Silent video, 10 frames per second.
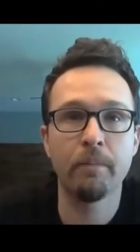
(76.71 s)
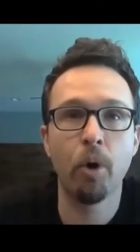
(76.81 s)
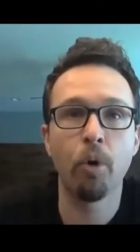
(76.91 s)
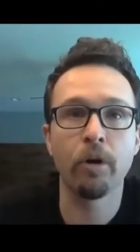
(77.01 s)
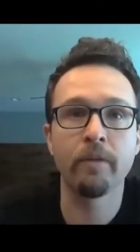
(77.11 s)

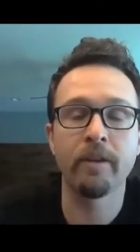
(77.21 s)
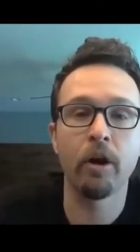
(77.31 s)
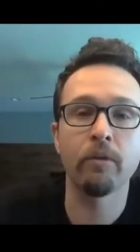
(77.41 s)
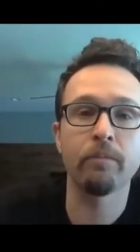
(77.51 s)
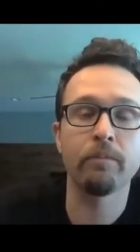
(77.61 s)
or
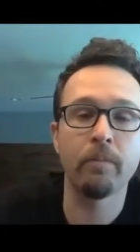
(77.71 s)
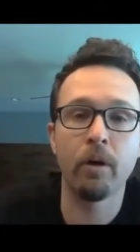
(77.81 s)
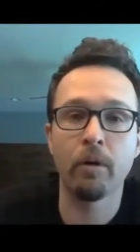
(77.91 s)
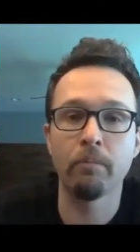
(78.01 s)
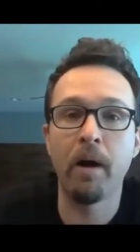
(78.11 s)
there
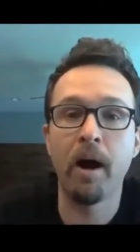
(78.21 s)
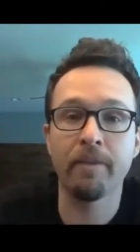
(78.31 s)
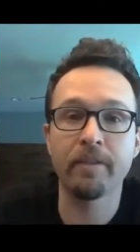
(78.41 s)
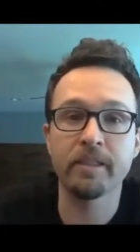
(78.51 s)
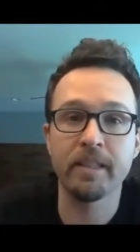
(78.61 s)
are
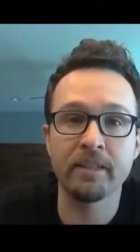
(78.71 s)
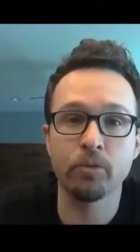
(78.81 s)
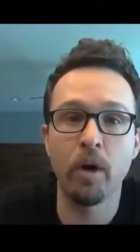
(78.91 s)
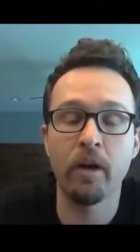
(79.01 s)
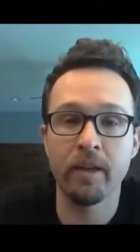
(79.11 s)
moths as
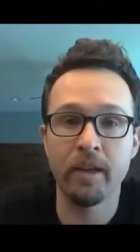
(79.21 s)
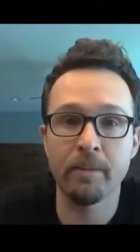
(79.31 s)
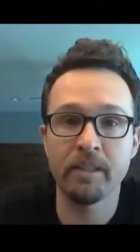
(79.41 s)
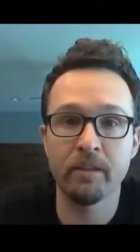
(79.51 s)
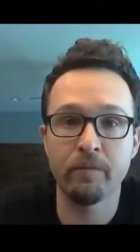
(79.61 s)
well that come
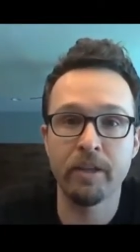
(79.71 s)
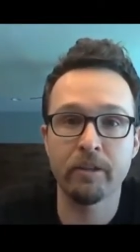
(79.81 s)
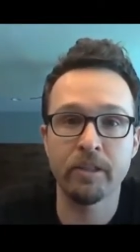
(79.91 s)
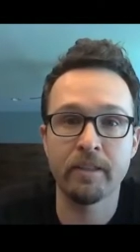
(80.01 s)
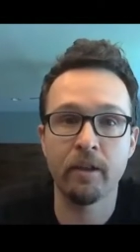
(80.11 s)
into the
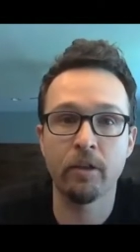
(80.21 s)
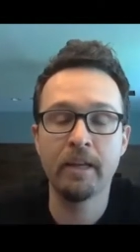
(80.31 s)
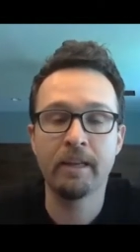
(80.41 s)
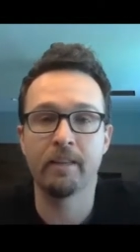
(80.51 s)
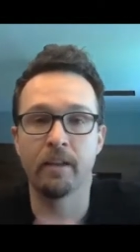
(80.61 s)
vineyards, and
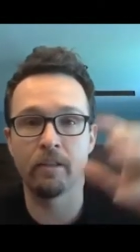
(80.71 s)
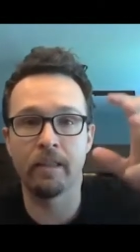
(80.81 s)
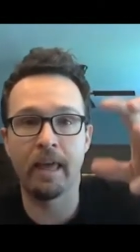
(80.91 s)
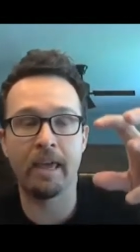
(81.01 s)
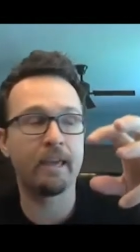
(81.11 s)
they'll
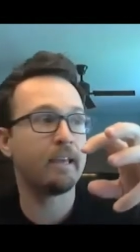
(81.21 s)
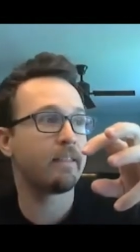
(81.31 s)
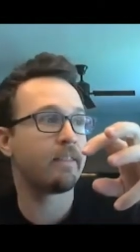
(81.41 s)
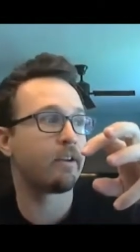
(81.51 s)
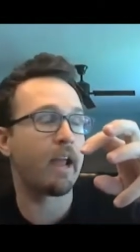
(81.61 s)
lay
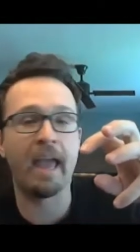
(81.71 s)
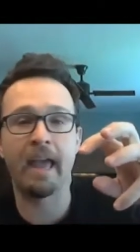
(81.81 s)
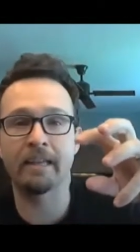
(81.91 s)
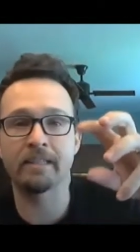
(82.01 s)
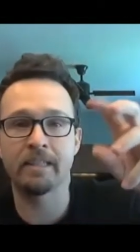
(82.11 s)
their
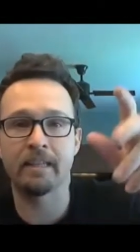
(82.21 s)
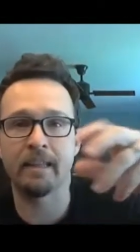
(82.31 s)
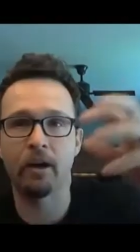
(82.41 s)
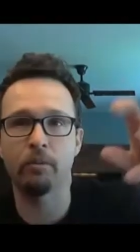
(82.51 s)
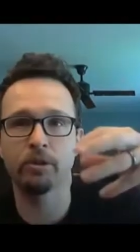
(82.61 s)
eggs and they
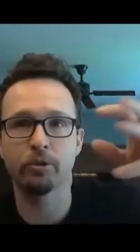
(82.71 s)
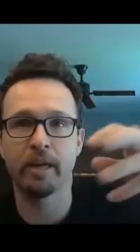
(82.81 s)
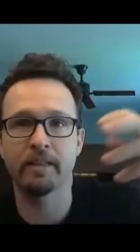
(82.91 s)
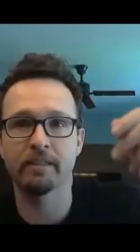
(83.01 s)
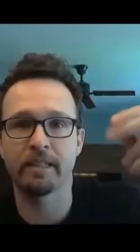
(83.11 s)
almost
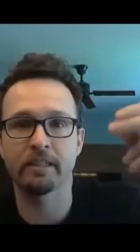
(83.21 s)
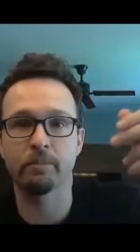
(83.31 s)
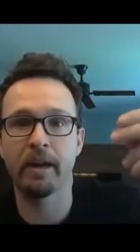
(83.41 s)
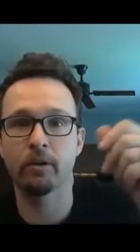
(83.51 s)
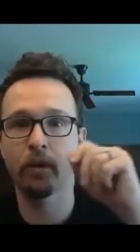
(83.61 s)
create these like
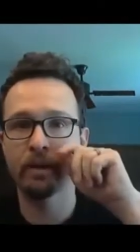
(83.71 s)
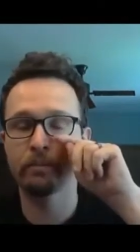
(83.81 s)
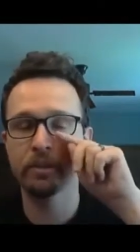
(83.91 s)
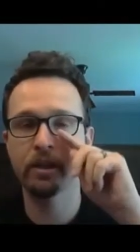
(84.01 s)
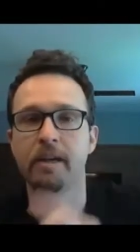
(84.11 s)
spider
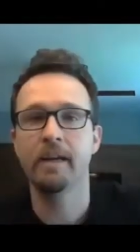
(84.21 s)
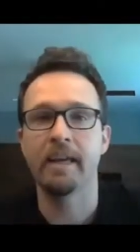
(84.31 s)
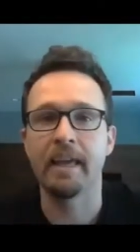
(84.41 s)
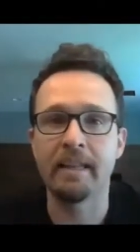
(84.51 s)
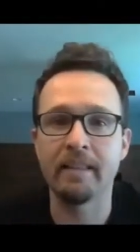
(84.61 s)
webs
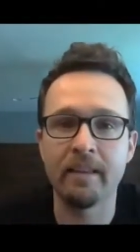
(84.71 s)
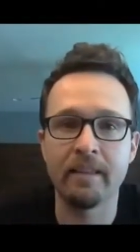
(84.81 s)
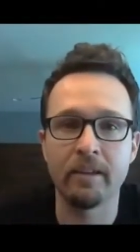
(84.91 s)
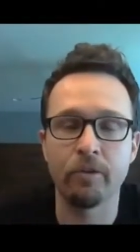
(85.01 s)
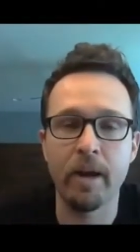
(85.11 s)
in
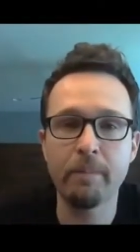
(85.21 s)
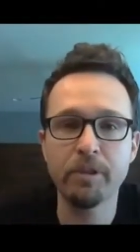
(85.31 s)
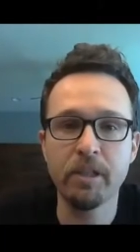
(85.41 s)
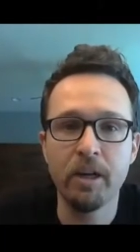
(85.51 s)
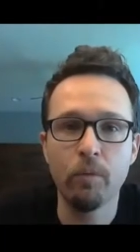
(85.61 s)
the
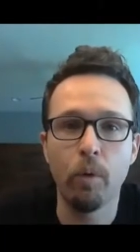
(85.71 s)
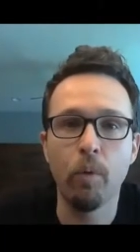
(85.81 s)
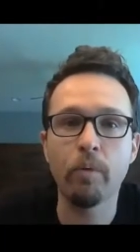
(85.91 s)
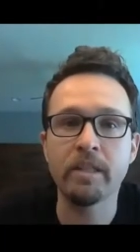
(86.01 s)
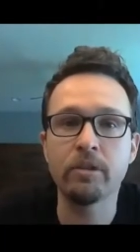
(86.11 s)
grapes. Well,
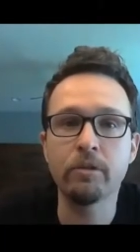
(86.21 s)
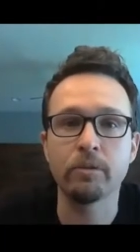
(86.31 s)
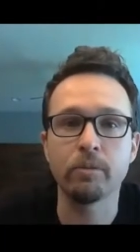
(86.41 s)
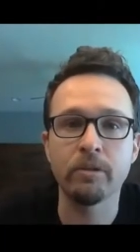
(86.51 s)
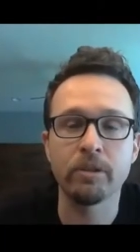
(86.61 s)
what we do is
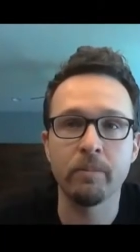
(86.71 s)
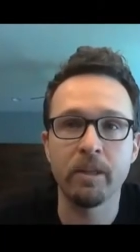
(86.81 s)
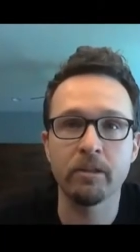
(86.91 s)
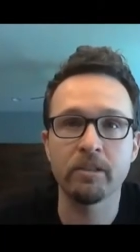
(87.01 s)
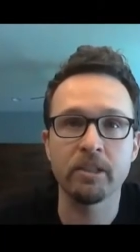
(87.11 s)
we use something
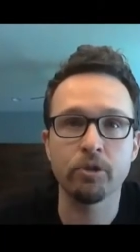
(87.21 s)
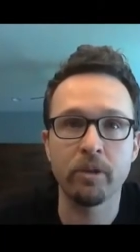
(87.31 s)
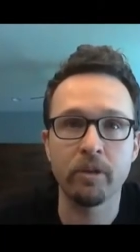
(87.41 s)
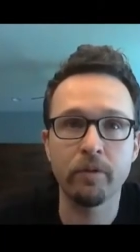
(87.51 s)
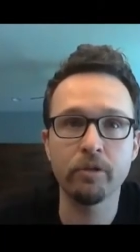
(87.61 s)
called sexual
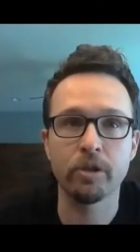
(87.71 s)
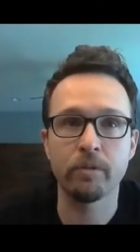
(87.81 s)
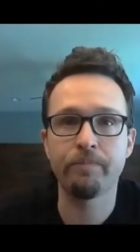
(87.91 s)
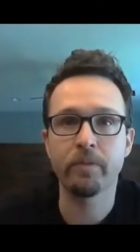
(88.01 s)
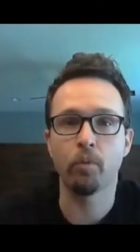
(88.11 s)
confusion,
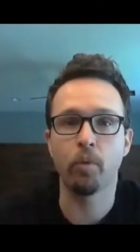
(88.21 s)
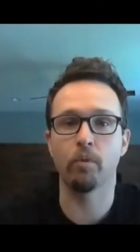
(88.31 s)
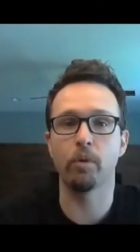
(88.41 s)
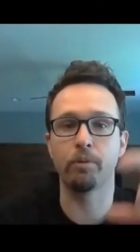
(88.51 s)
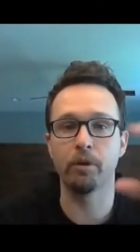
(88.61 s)
where
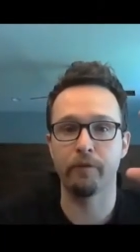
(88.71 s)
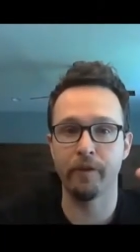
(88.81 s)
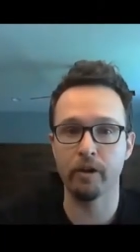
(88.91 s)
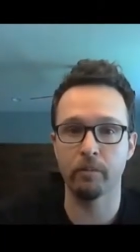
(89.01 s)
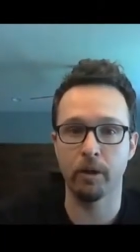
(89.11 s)
we'll put
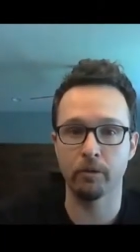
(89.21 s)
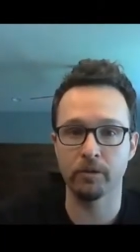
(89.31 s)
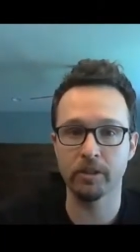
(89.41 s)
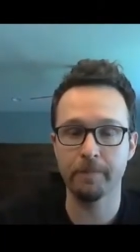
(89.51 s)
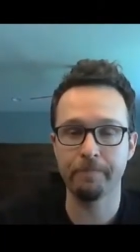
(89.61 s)

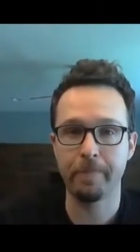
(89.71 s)
pheromones